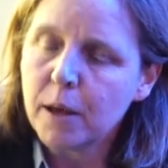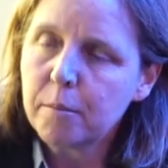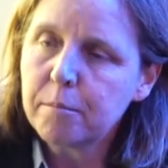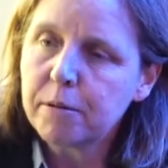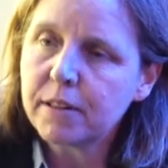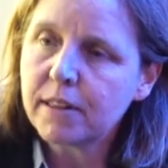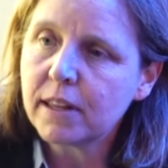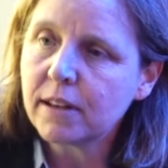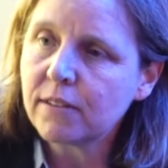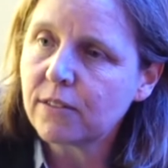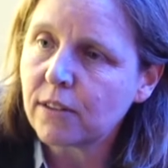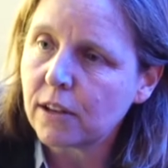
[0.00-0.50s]

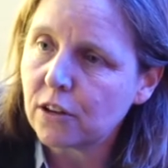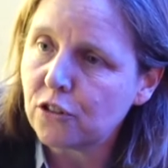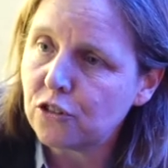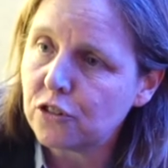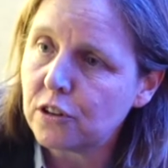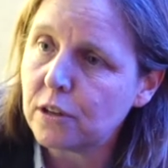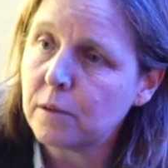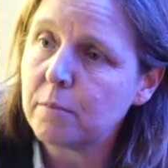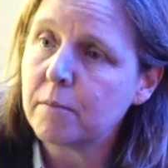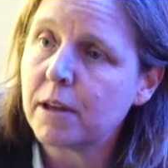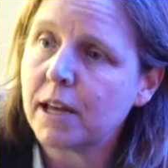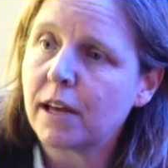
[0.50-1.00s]
But things like
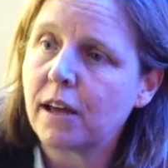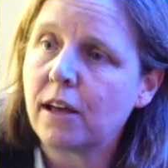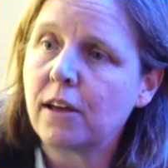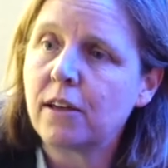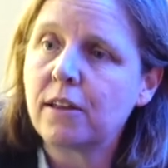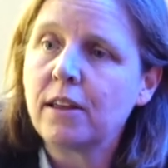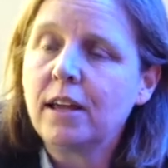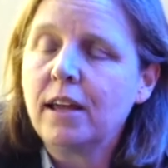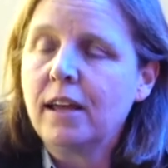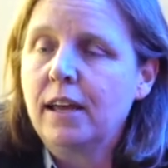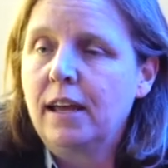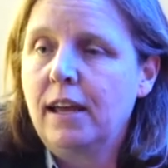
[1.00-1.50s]

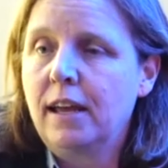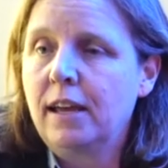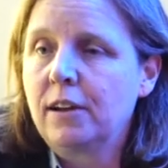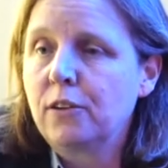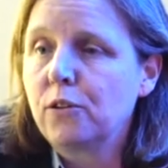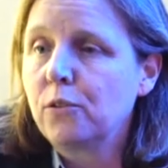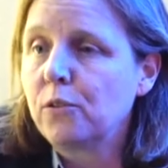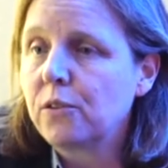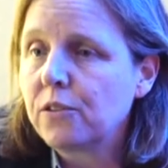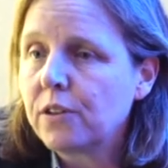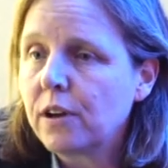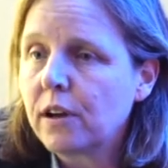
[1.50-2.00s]
Gmail
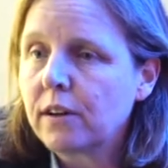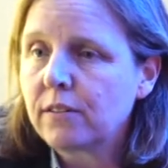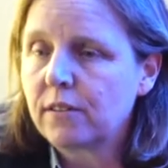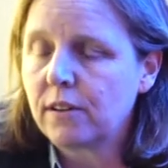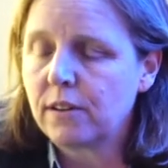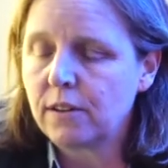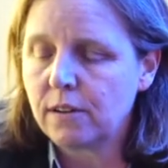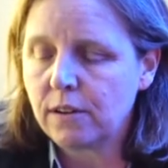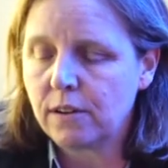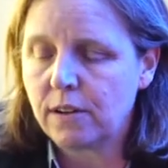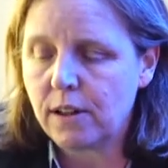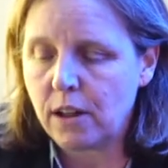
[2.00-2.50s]
and Google Docs,
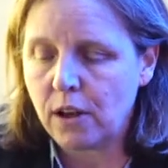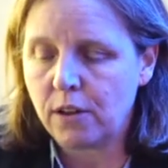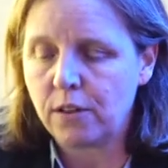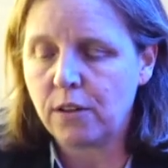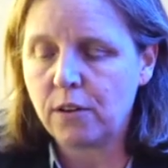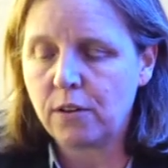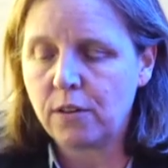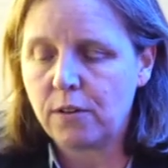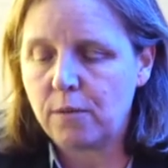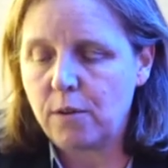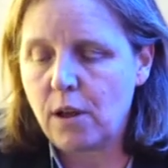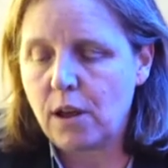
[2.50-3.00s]
other
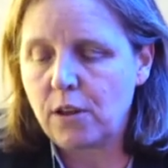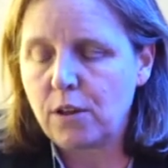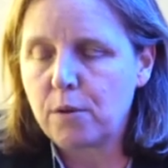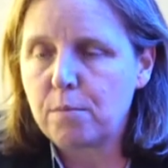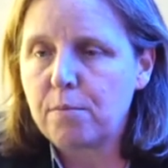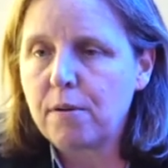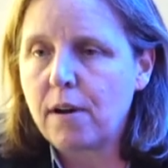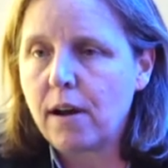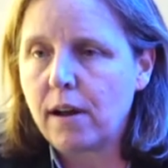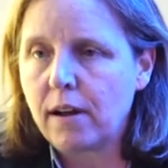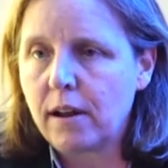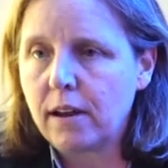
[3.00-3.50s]
other other
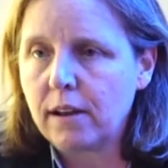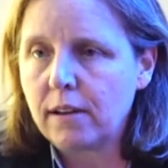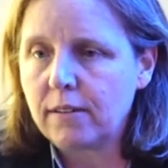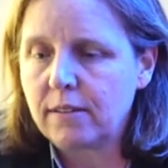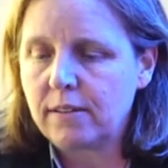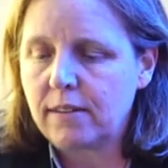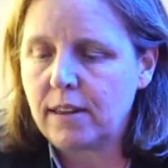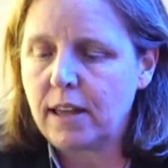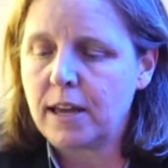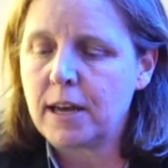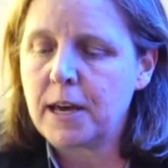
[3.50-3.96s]
products.